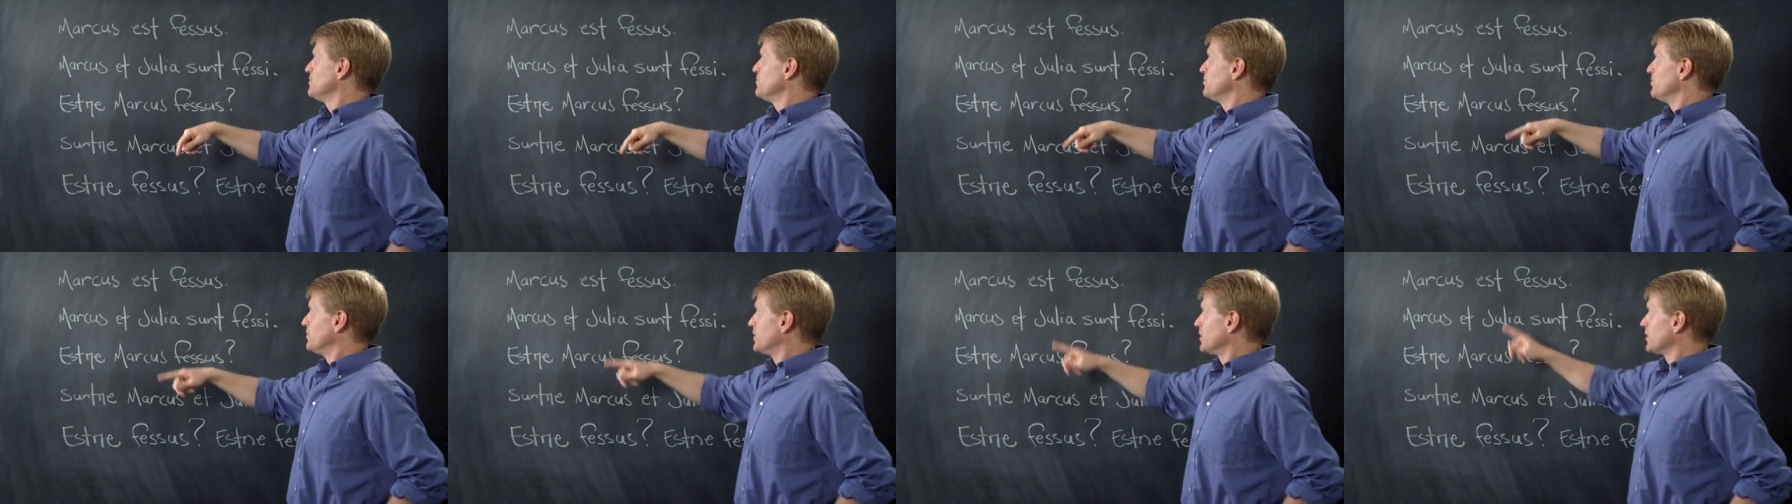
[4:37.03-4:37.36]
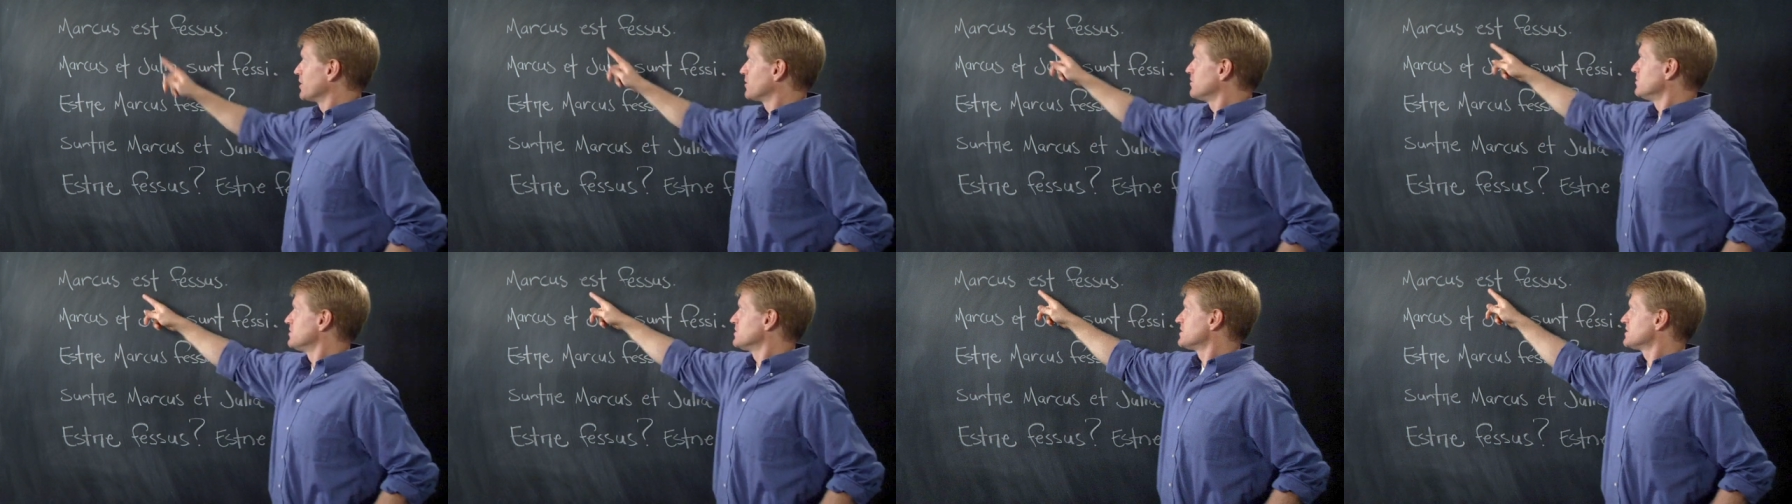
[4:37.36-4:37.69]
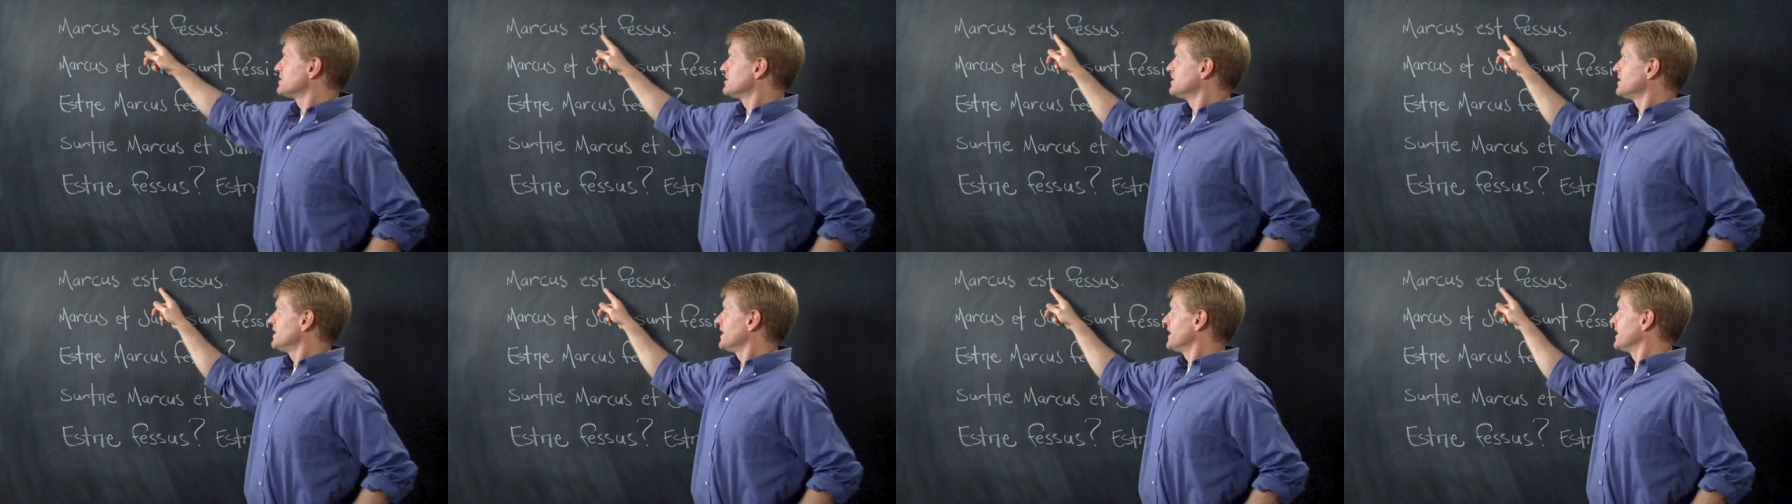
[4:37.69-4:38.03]

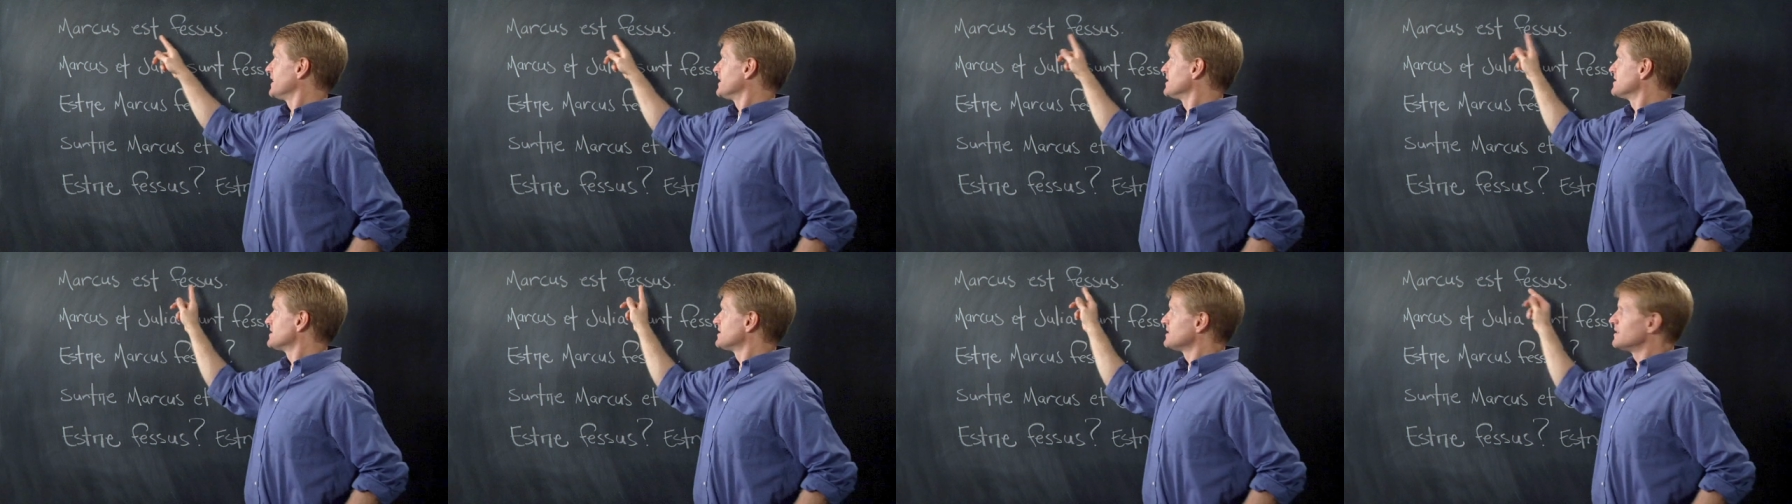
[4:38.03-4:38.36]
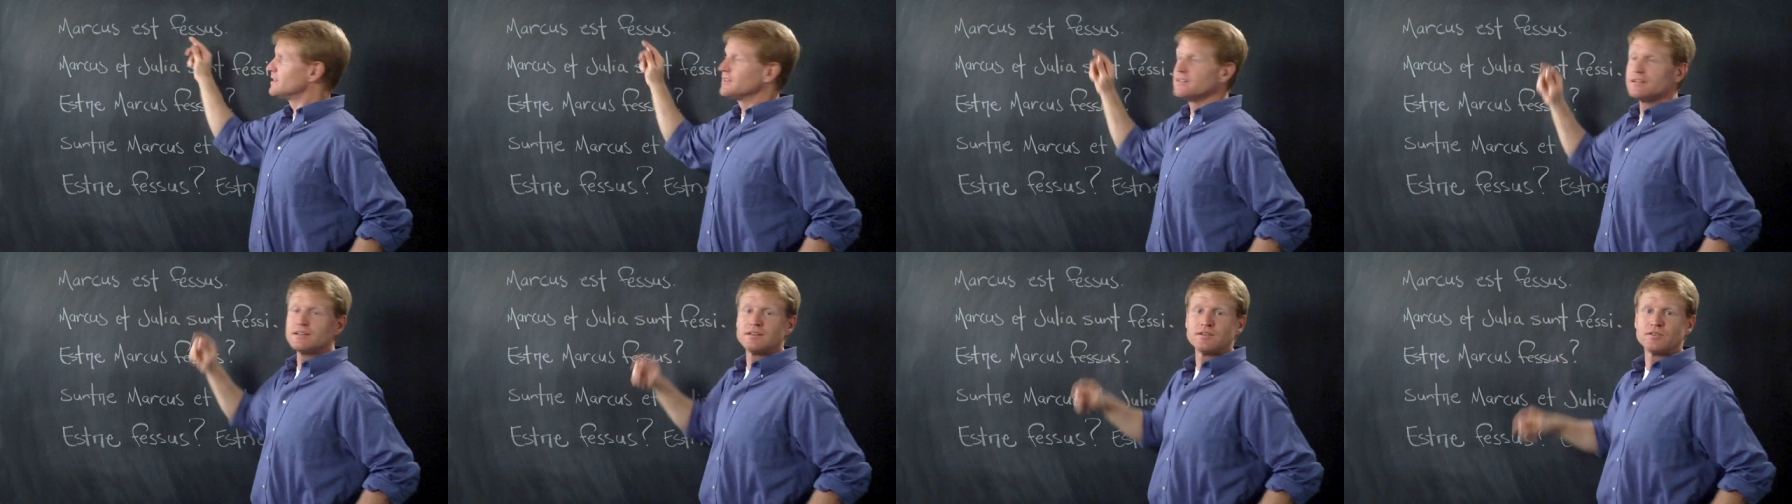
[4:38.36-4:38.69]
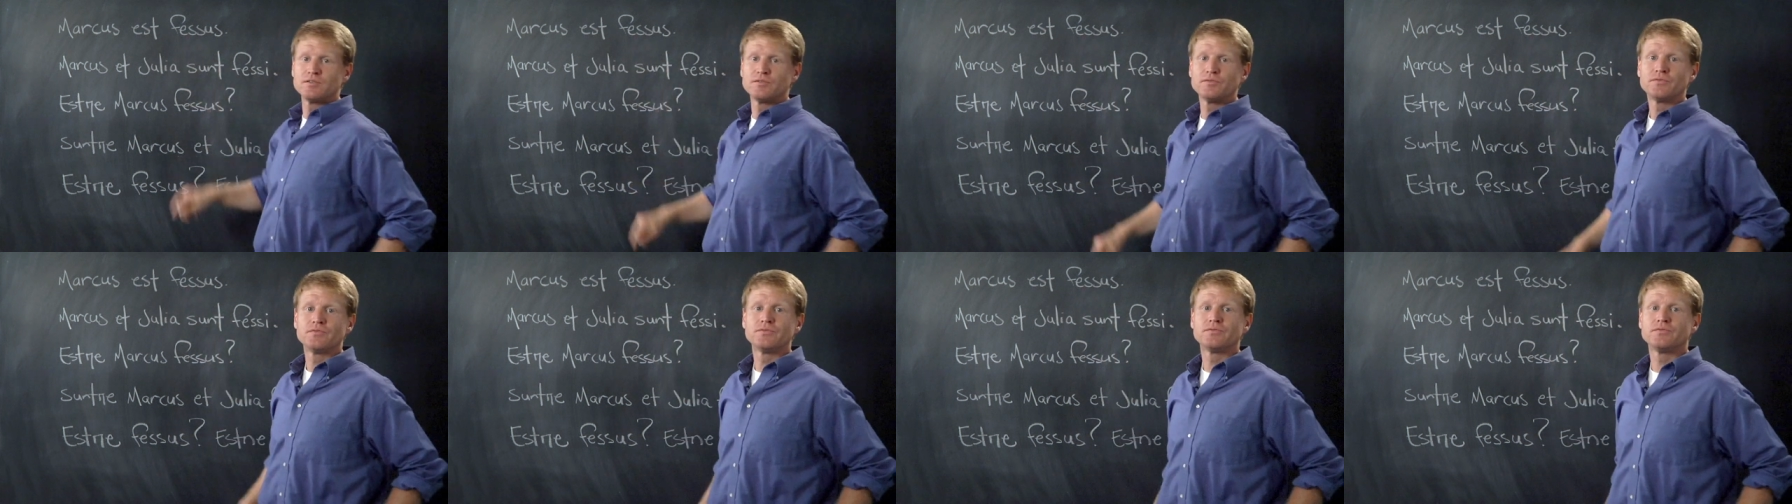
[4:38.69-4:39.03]
Marcus est
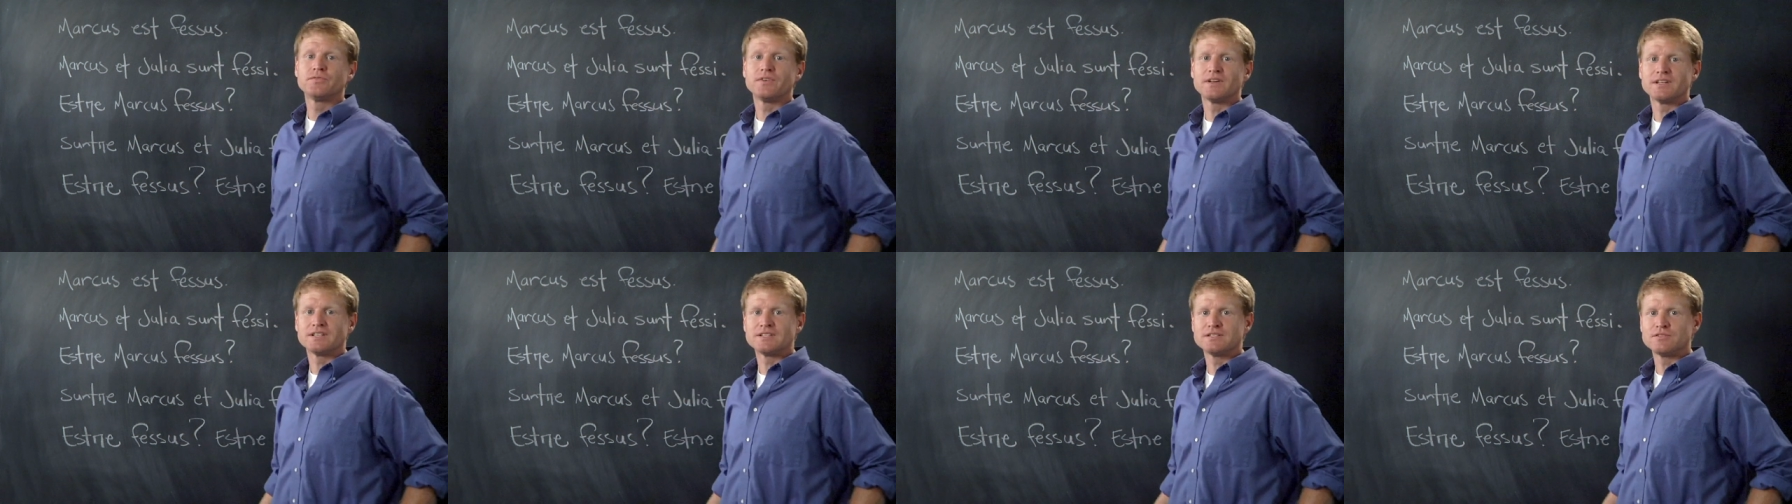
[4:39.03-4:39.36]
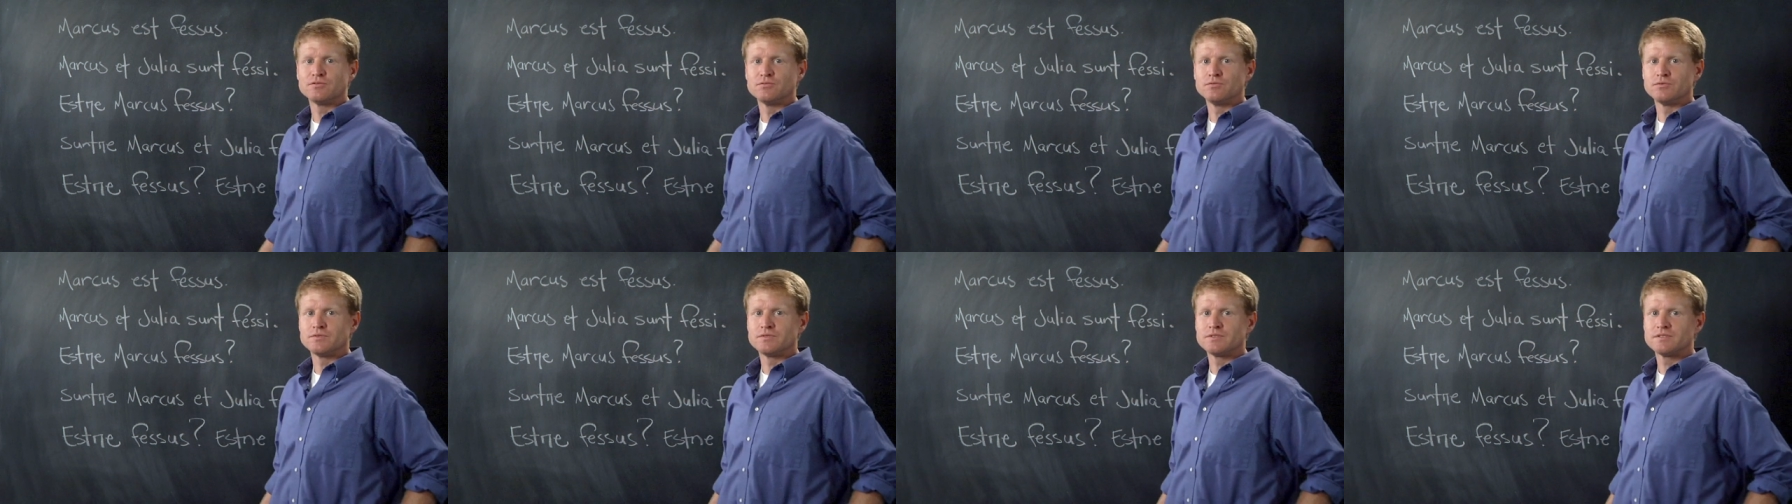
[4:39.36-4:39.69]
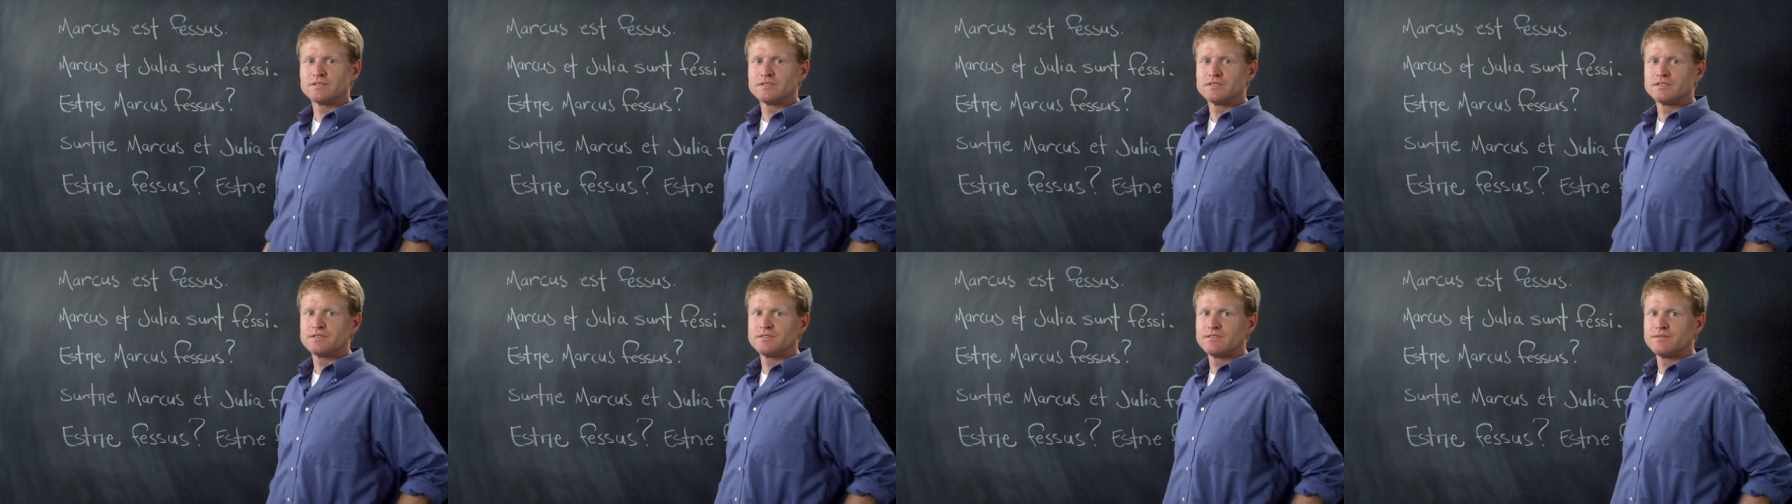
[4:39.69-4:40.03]

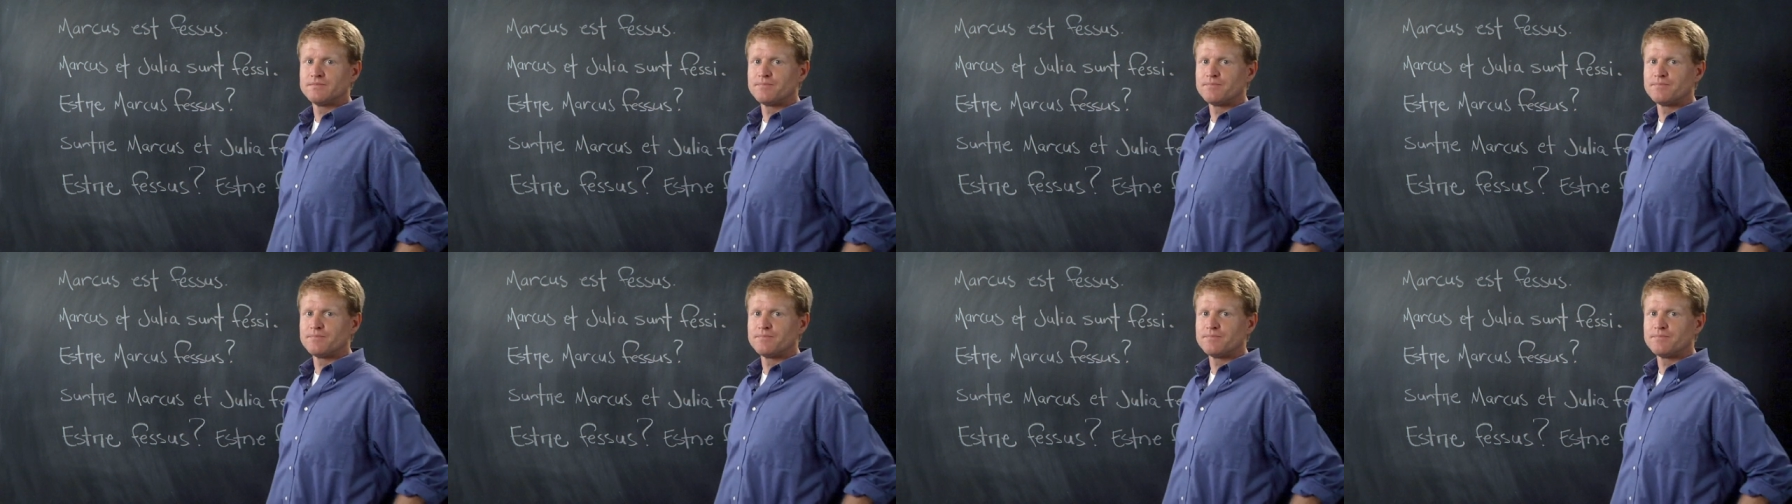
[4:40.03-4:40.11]
fessus.